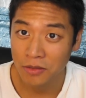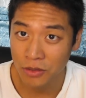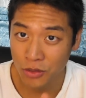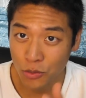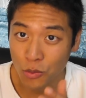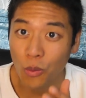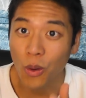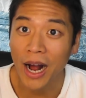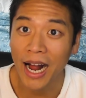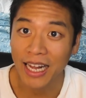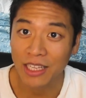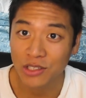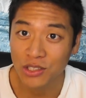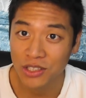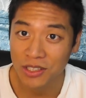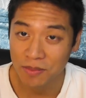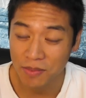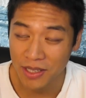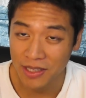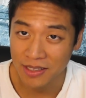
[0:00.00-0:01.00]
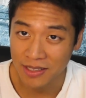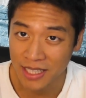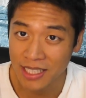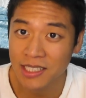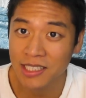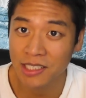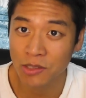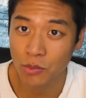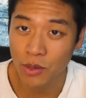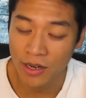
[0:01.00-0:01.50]
to watch. But
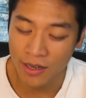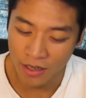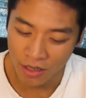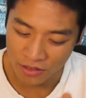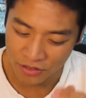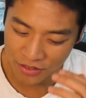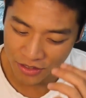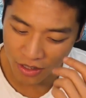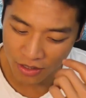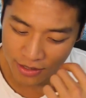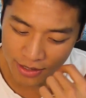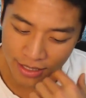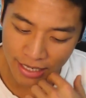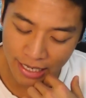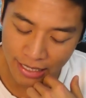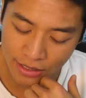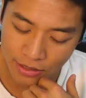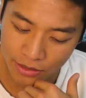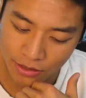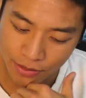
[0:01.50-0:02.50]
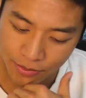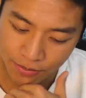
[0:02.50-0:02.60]
this is where it all starts, guys.